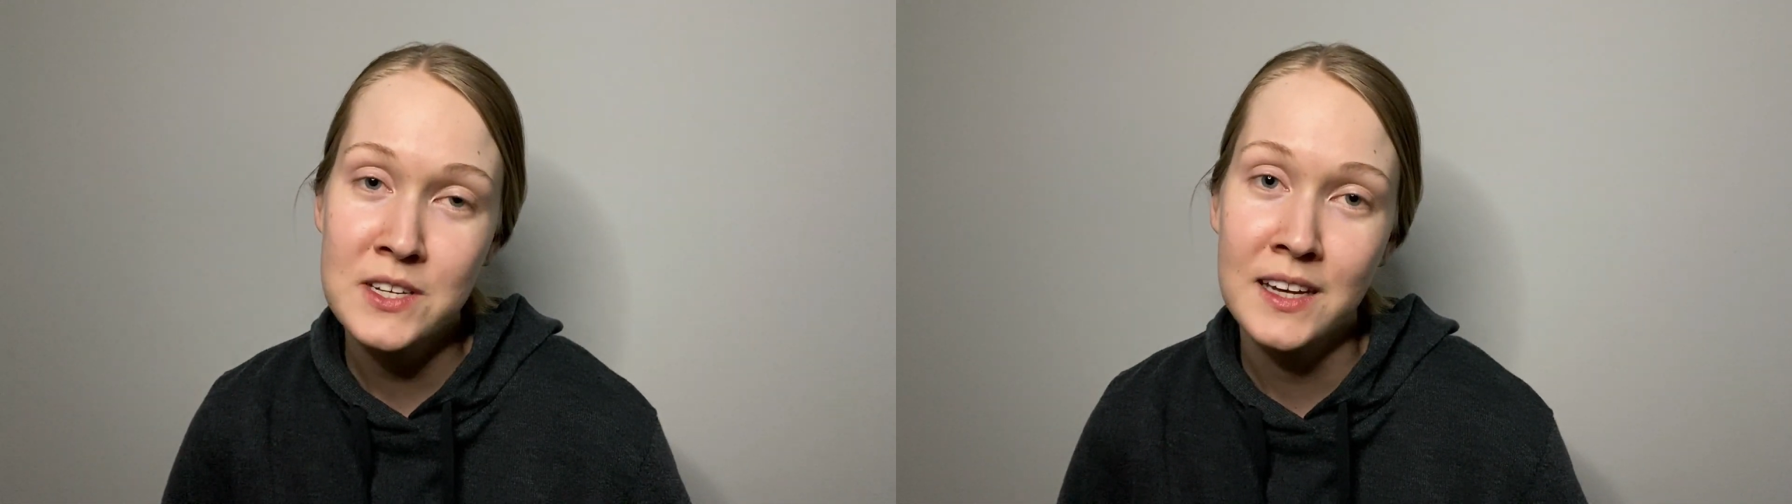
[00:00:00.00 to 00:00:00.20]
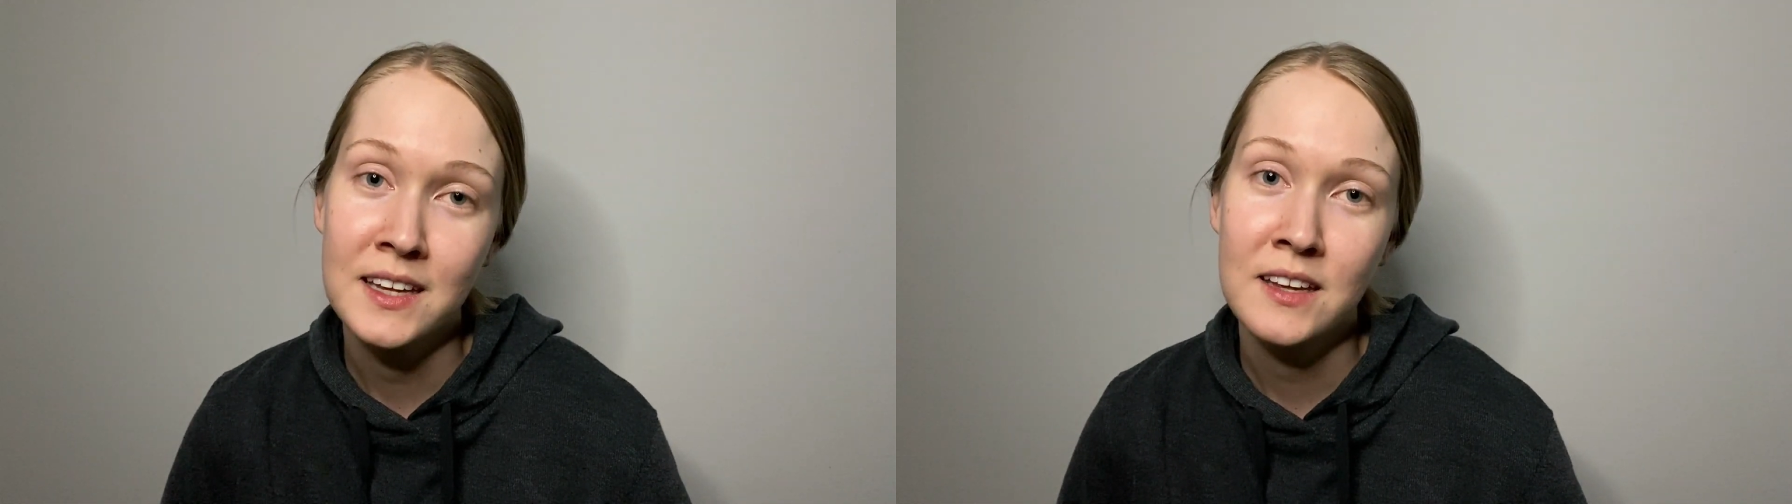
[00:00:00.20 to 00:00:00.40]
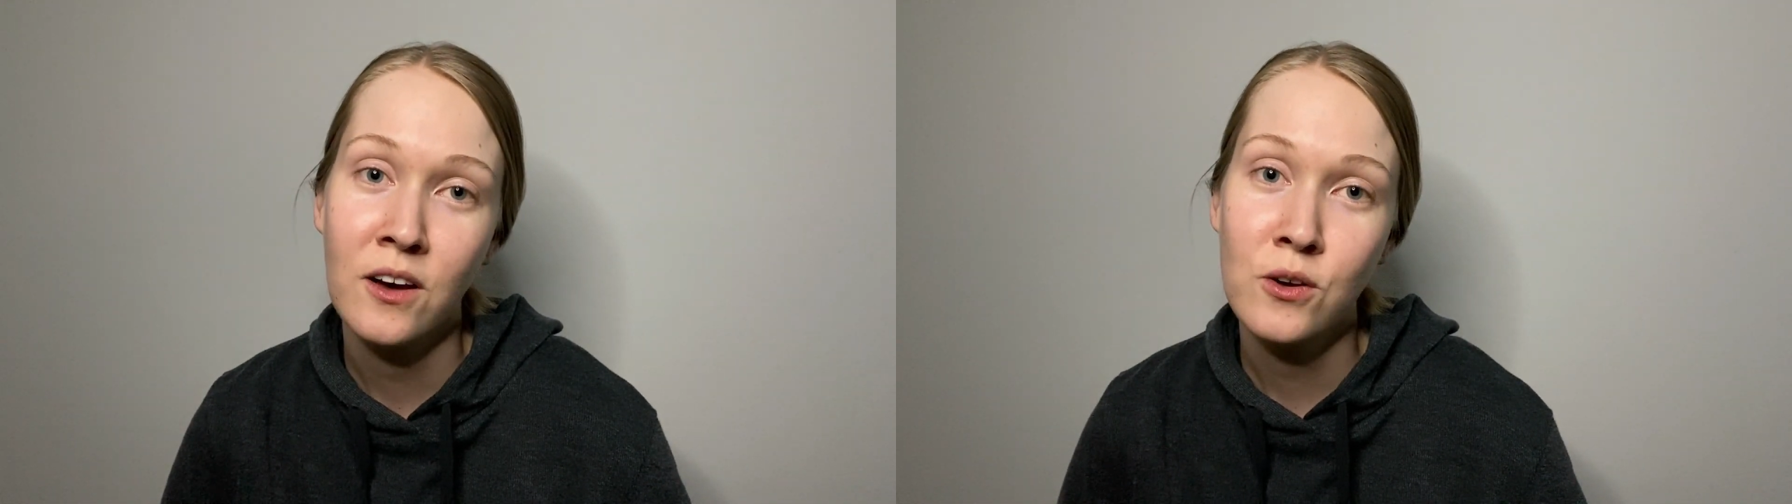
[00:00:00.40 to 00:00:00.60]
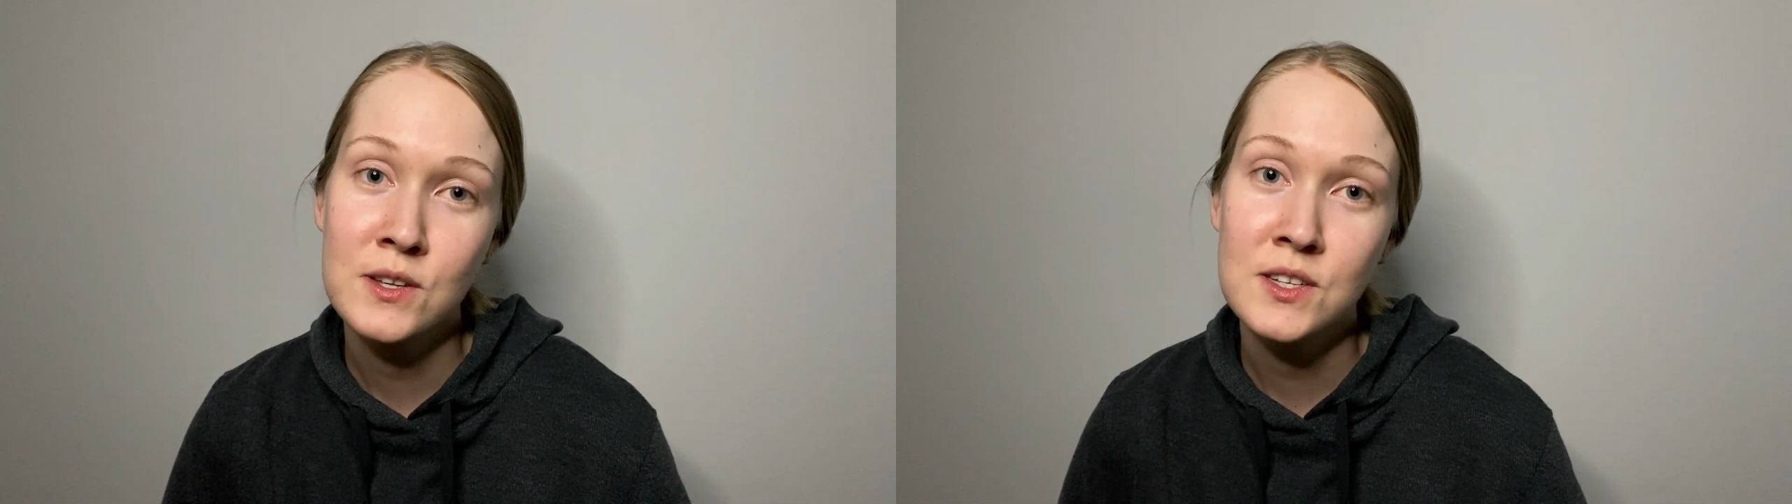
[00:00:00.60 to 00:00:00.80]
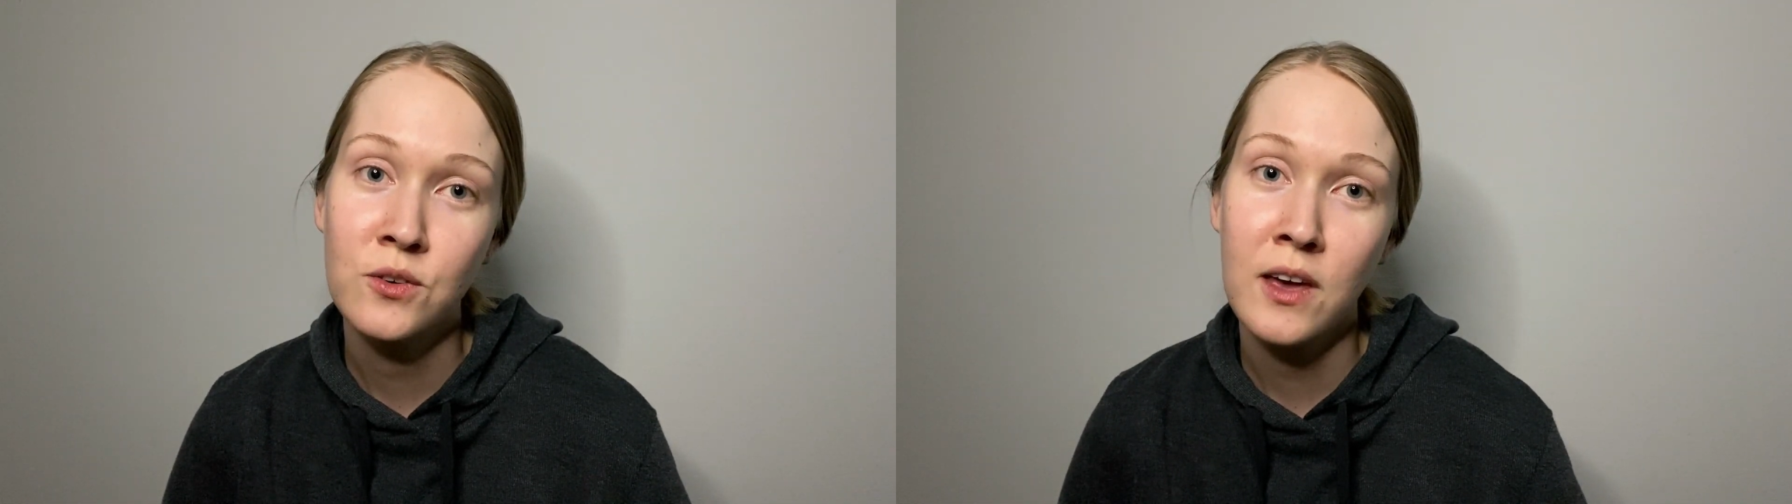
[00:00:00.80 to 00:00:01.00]
And he
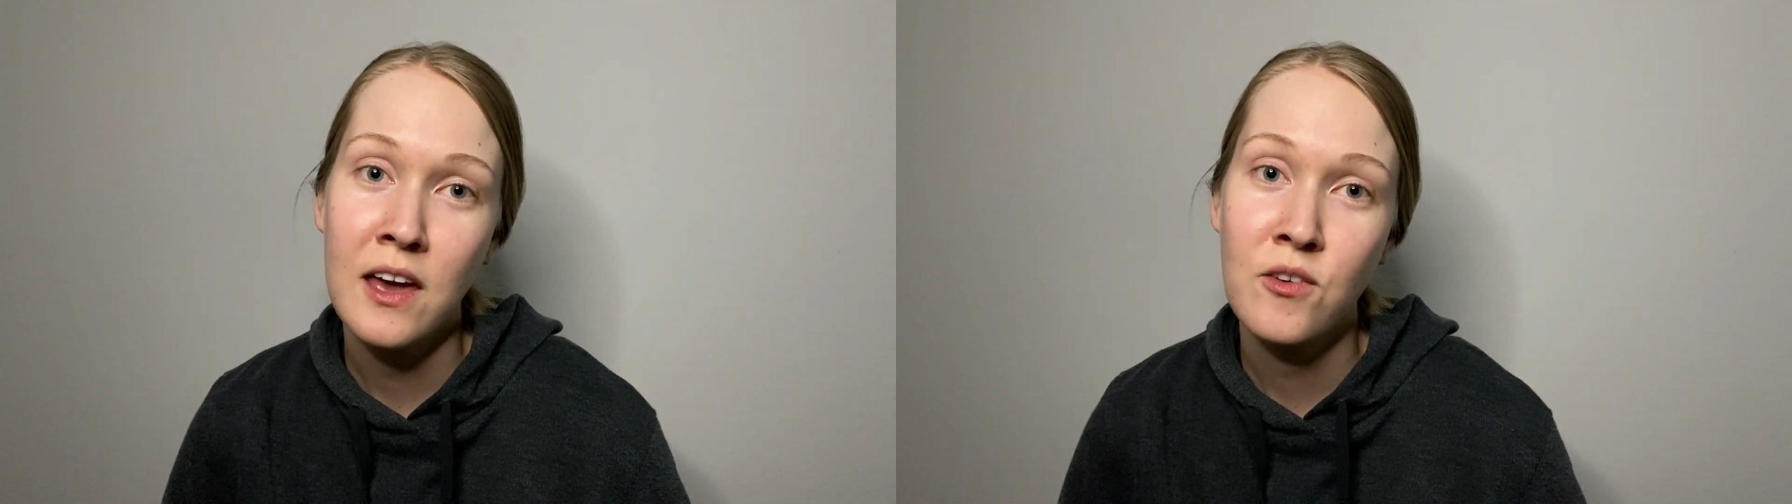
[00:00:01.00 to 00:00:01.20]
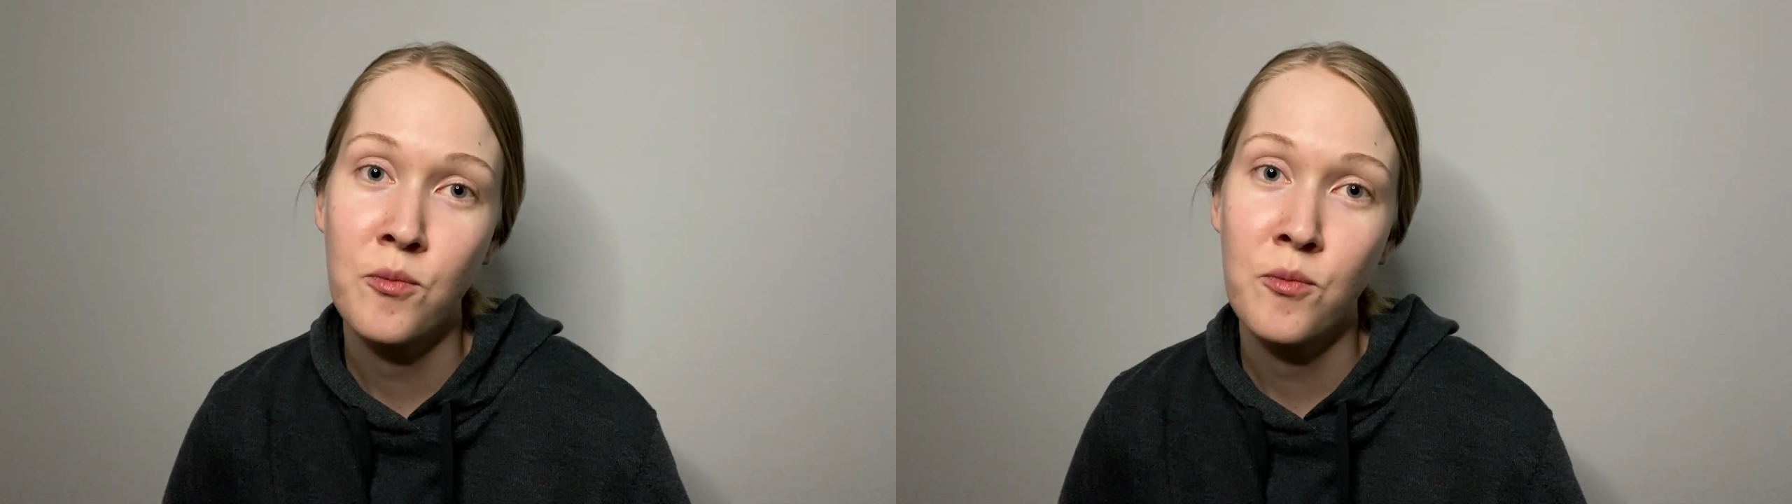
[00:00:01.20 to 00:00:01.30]
also gave